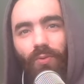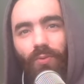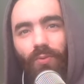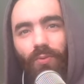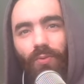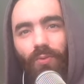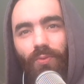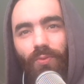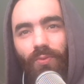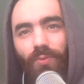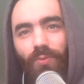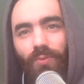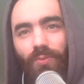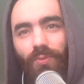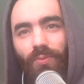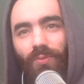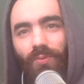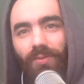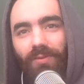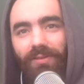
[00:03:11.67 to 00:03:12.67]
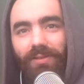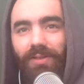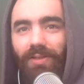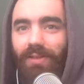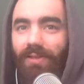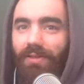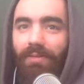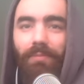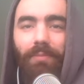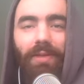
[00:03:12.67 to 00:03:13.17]
Ooh,
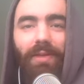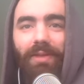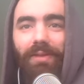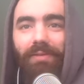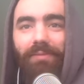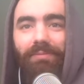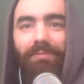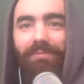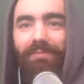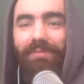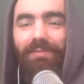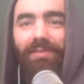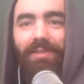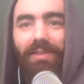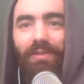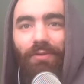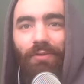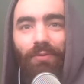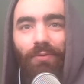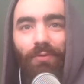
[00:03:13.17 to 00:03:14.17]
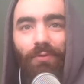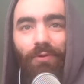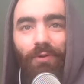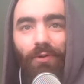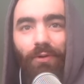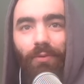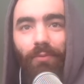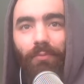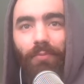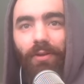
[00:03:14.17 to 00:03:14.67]
man, thought I would have
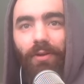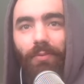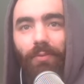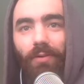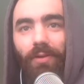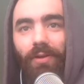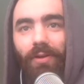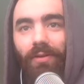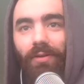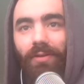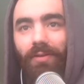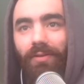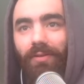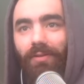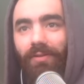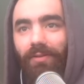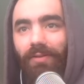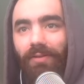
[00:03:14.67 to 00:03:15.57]
gotten better by now.